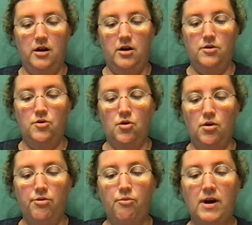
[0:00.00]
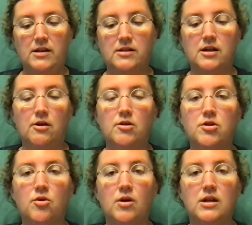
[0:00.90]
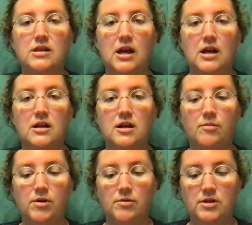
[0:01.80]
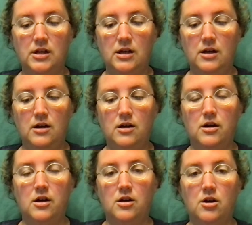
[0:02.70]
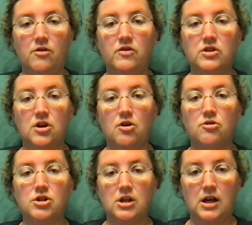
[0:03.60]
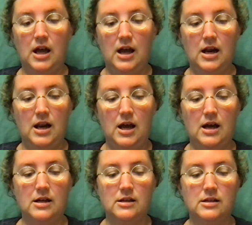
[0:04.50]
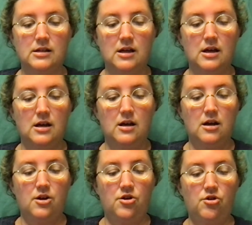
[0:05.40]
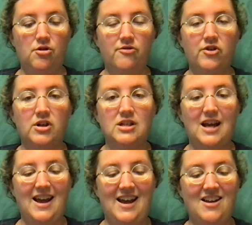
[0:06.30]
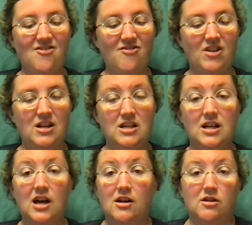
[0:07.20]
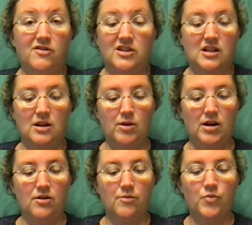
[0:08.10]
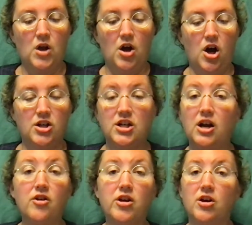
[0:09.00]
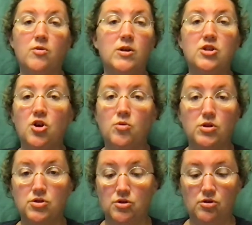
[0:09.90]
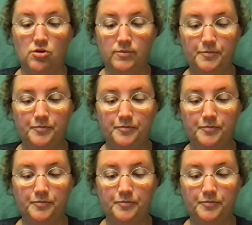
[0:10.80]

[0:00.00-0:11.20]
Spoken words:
Northwest Territories, NWT. Nova Scotia, NS. Nunavut, NVT. I don't know if I said that right either. Ontario is O with a circle.